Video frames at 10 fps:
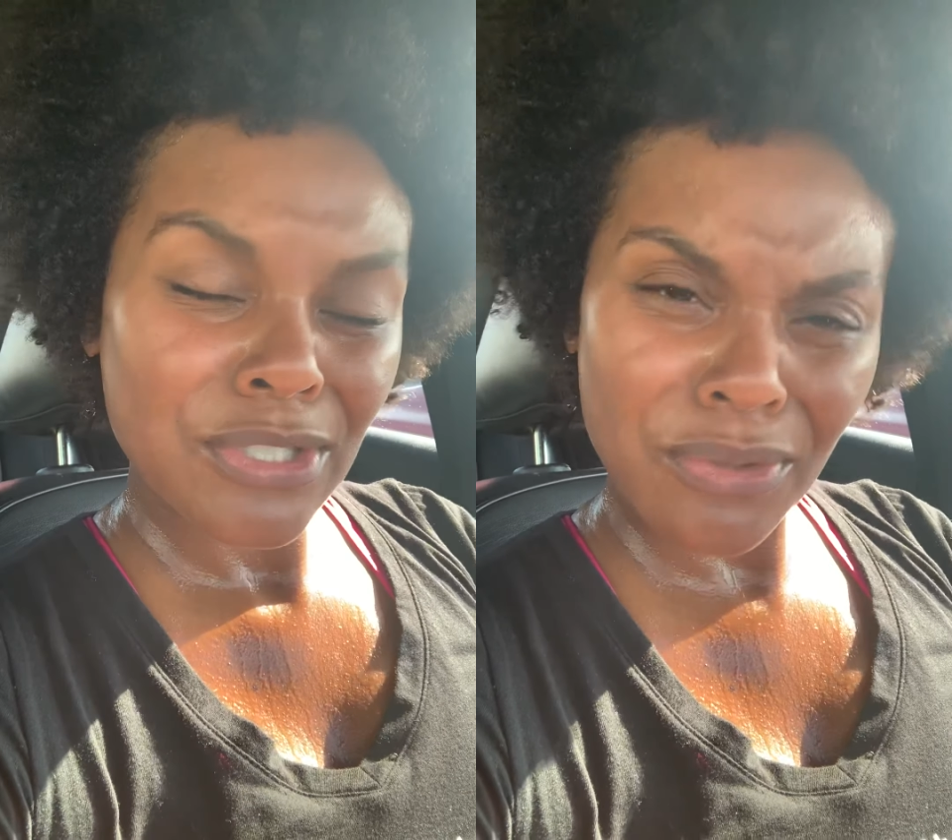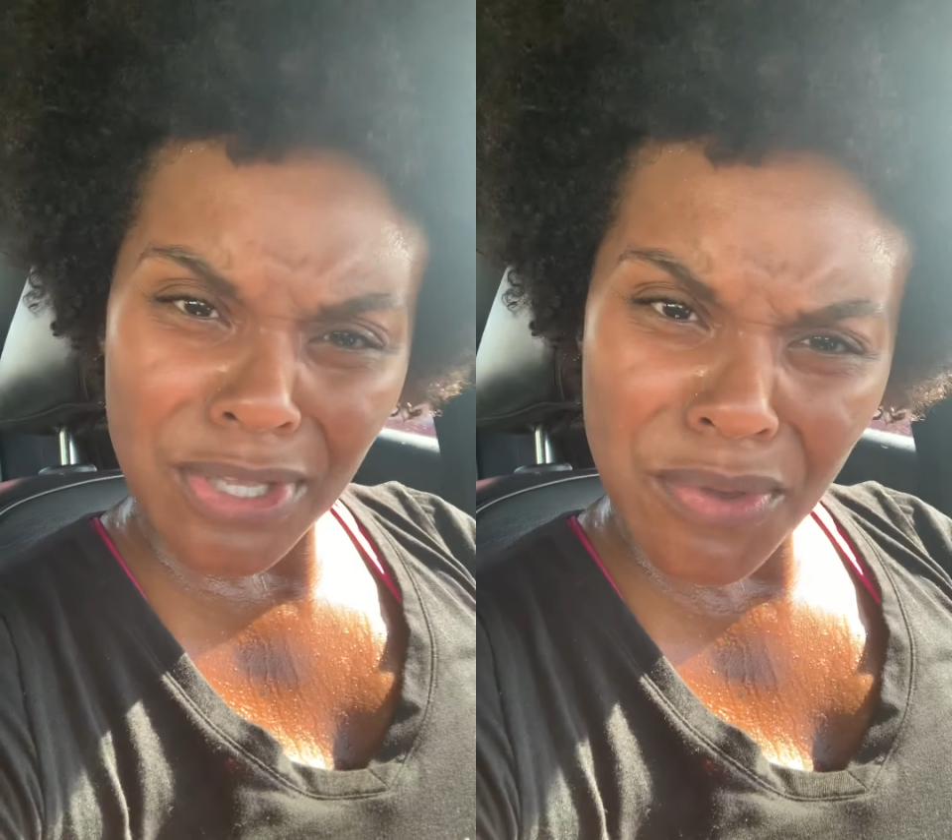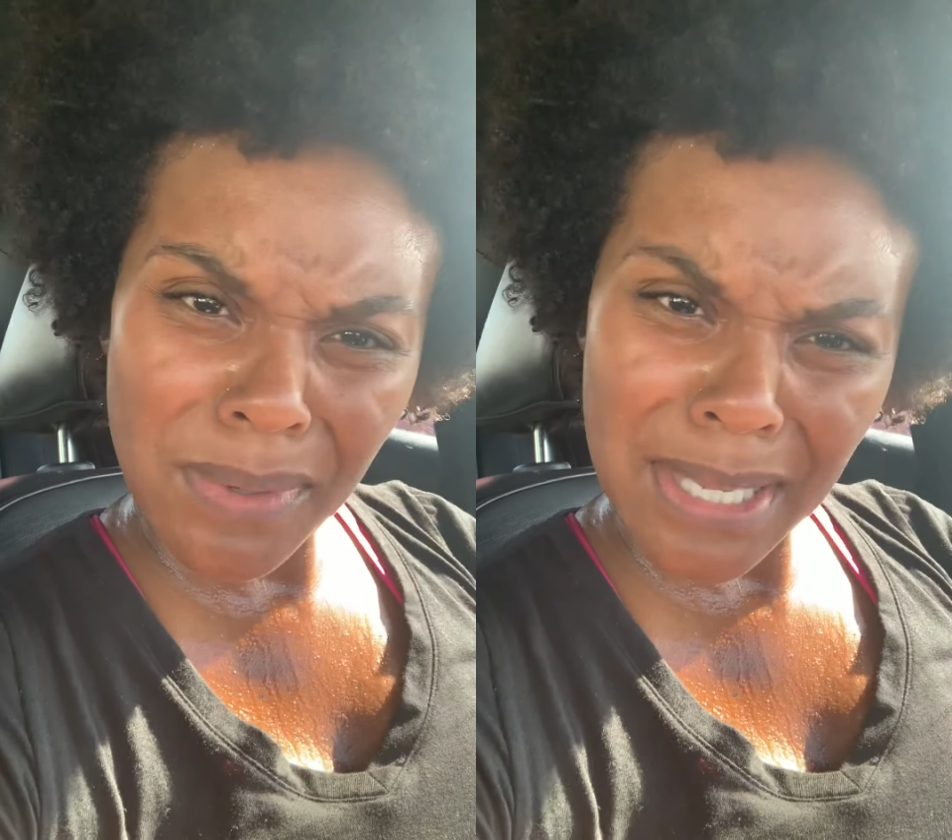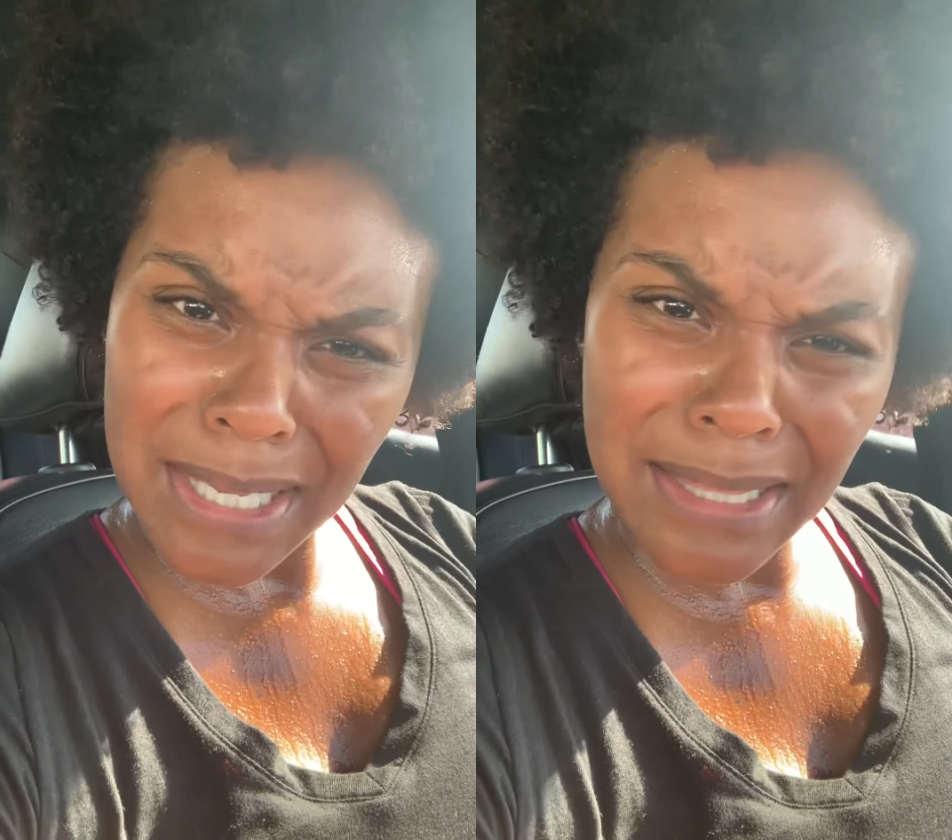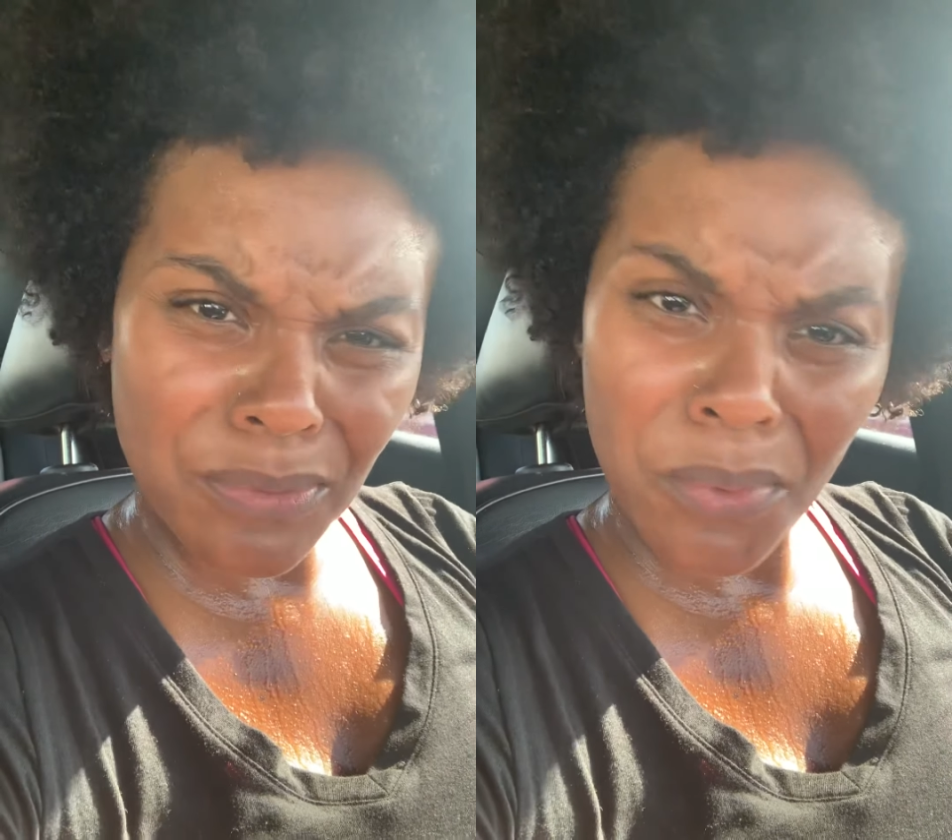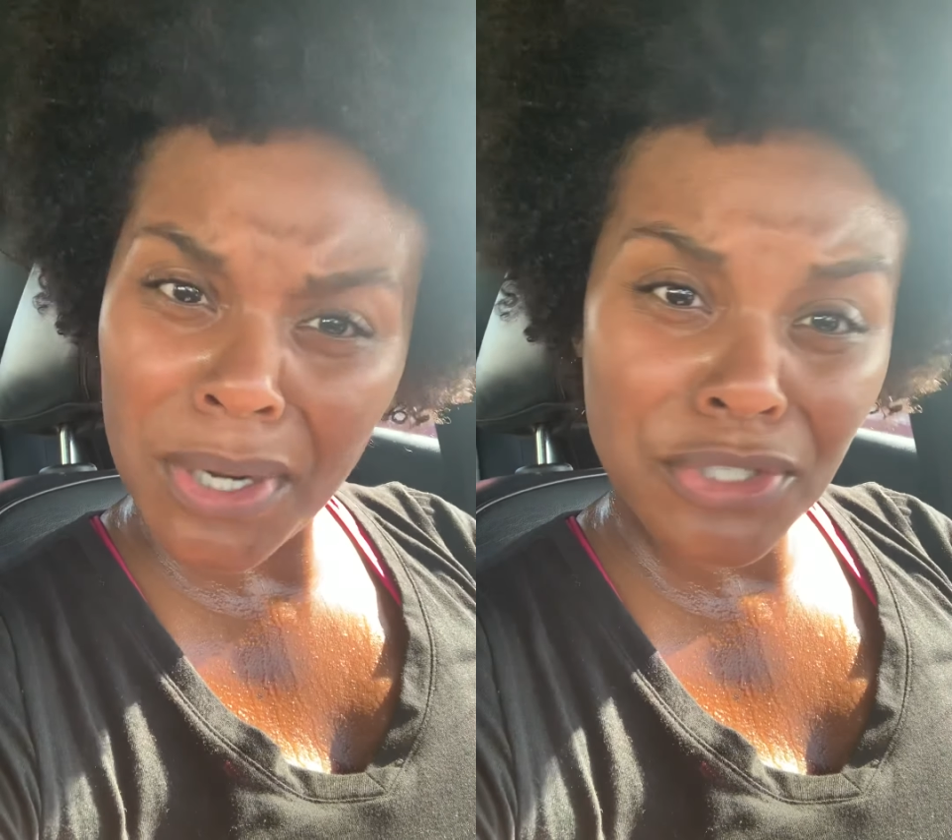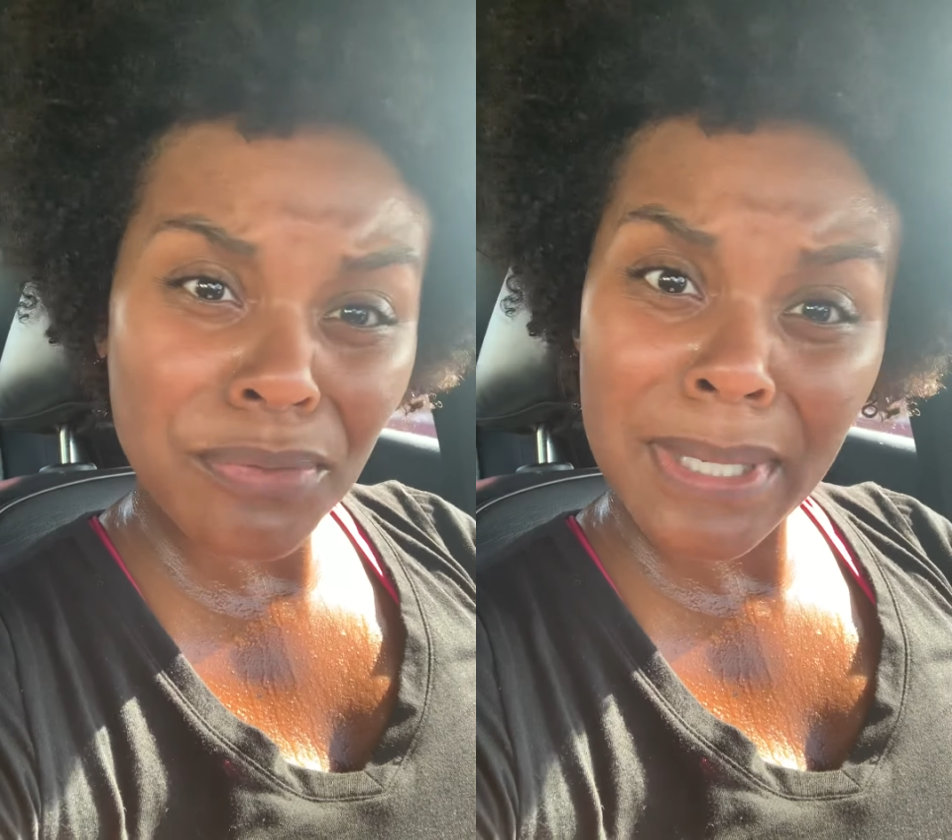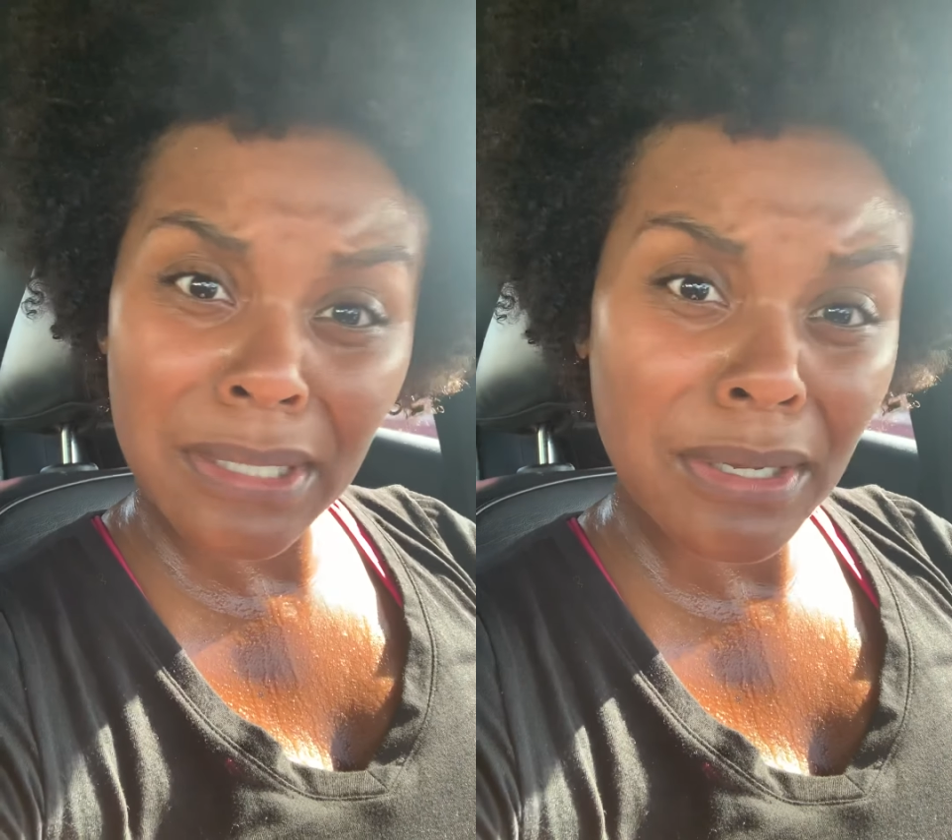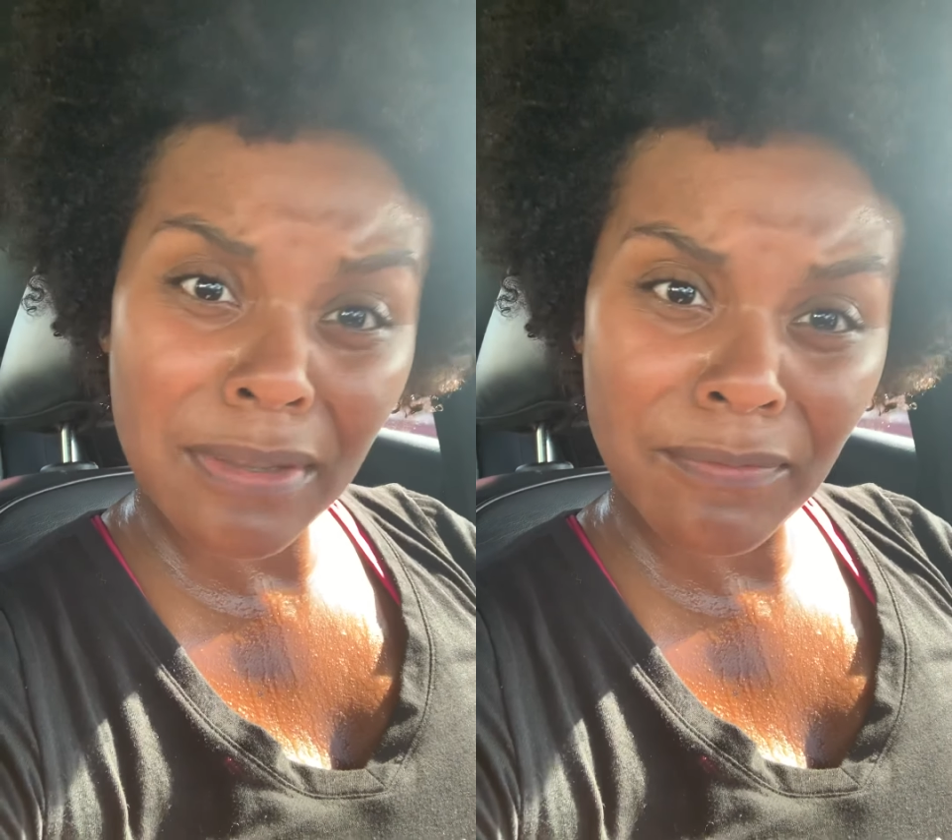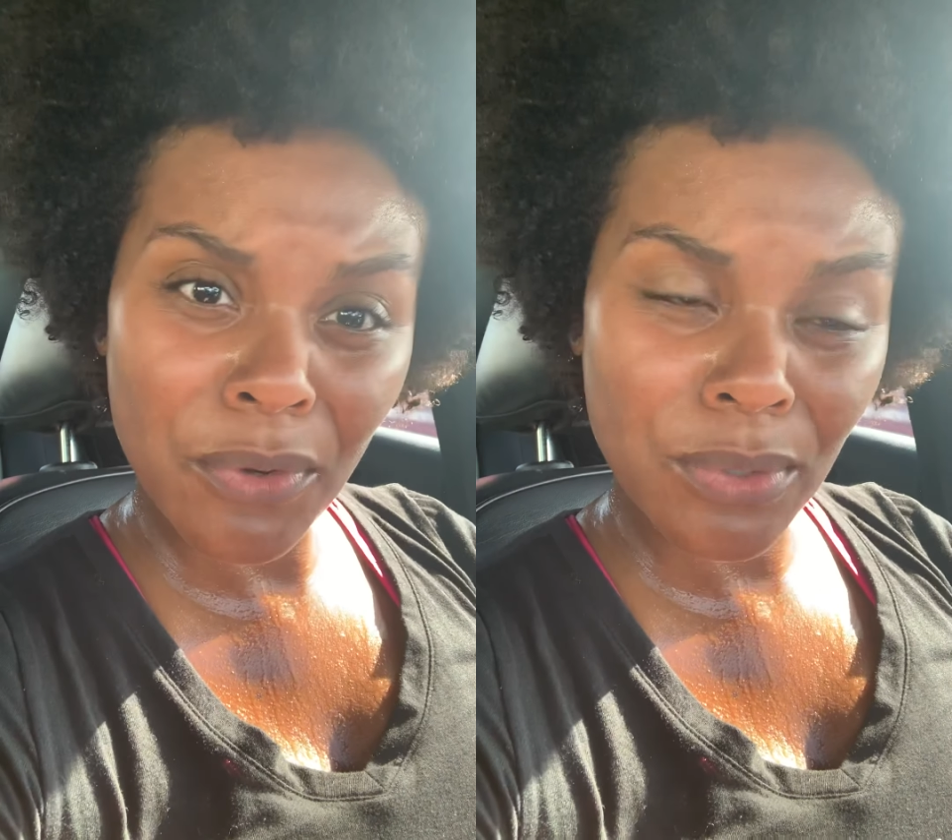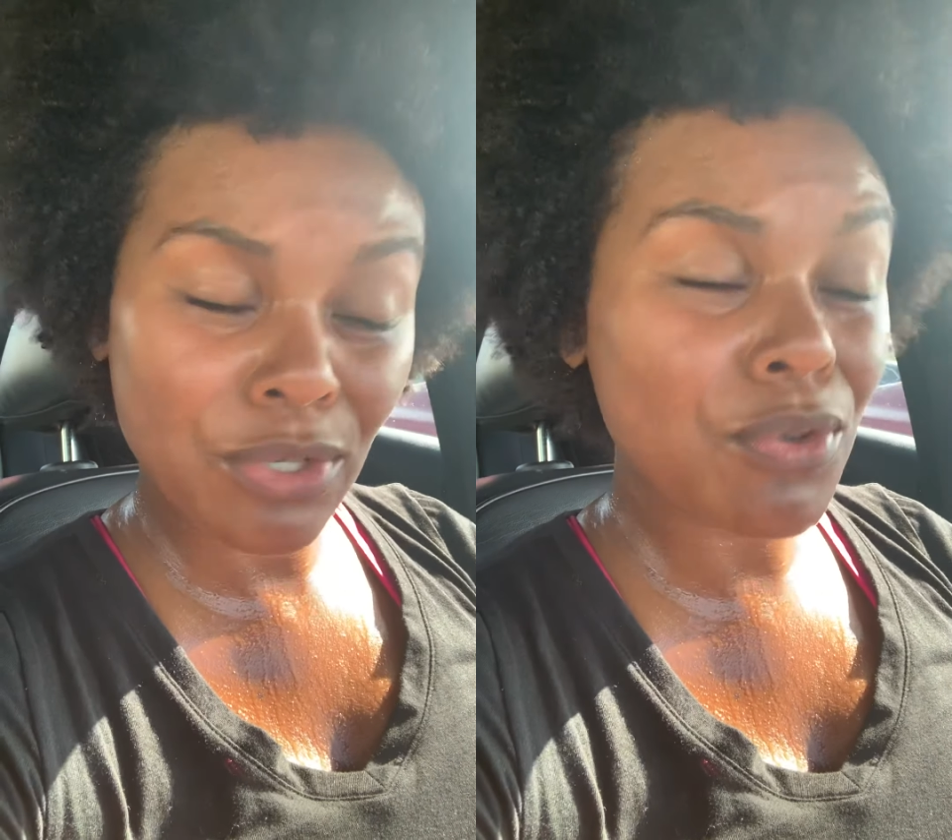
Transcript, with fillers: so that you can get the words you've been looking for,